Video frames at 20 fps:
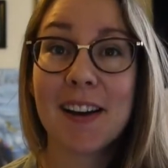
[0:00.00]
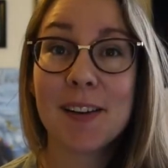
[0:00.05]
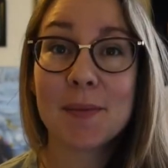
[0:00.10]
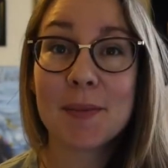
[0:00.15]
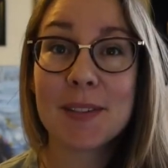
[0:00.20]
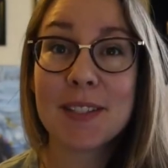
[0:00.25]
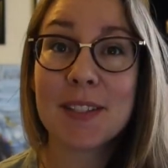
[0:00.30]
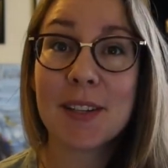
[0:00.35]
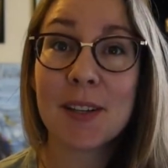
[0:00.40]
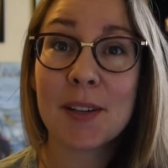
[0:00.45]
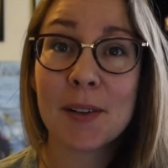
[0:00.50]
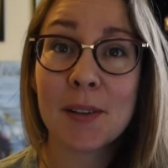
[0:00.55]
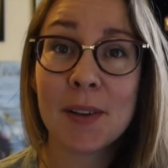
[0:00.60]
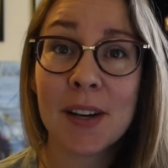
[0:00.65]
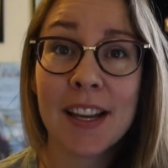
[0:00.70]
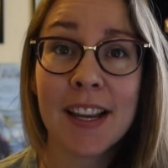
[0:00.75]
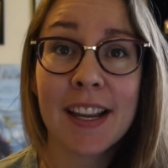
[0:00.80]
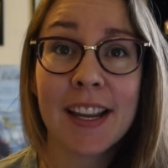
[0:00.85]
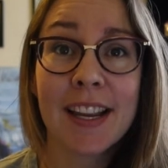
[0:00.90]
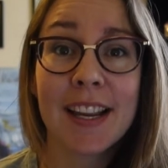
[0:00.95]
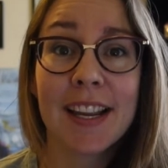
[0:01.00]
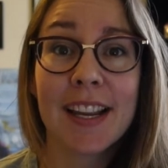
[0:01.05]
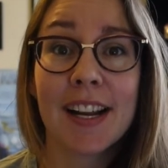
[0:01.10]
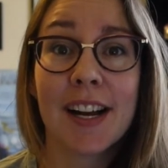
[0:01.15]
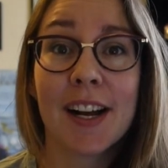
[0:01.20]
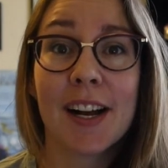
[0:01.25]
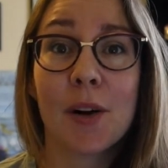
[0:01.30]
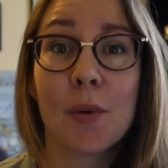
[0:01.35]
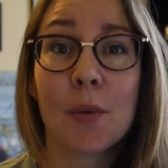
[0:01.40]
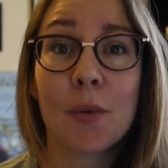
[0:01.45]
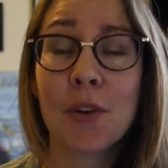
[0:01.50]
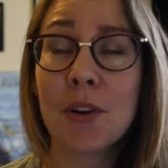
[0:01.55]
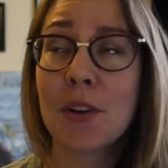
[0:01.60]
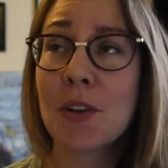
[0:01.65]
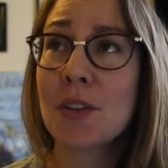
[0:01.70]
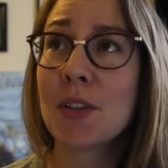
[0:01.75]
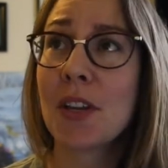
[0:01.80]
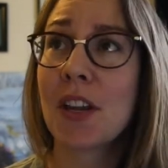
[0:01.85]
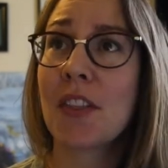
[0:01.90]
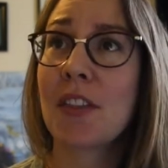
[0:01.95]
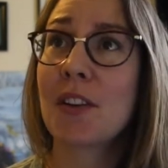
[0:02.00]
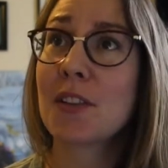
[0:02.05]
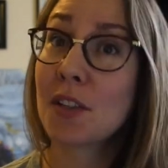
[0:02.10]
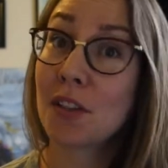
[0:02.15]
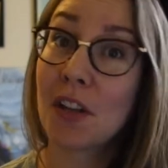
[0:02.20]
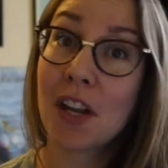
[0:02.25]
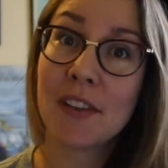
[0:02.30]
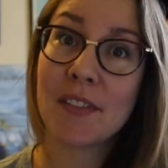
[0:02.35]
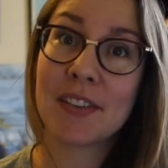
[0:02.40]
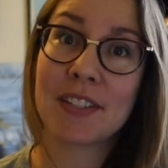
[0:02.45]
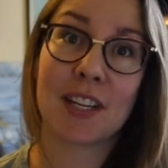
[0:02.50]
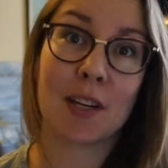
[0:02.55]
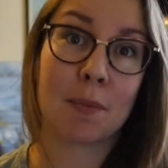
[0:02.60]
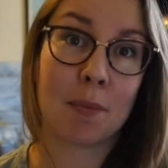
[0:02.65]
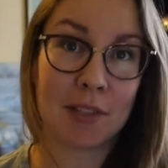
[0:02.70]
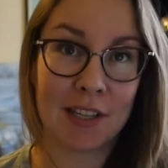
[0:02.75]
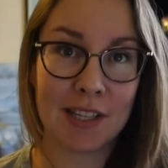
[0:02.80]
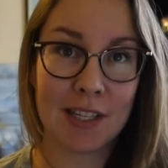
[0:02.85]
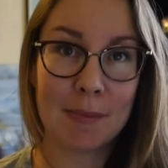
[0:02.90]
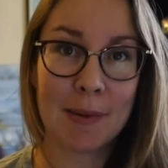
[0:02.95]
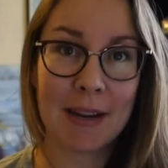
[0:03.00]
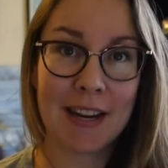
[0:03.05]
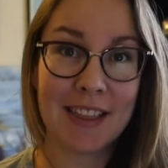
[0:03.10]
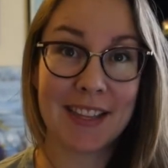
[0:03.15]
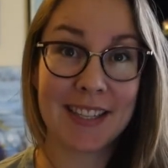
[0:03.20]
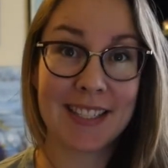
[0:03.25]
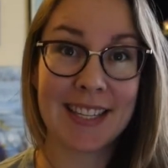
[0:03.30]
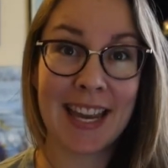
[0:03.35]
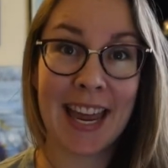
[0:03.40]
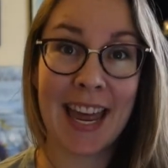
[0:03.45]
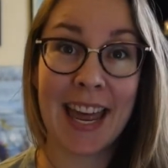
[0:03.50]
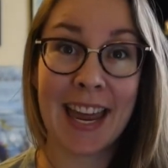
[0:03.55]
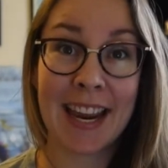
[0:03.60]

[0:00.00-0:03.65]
So there's a lot of us that are participating in this tag,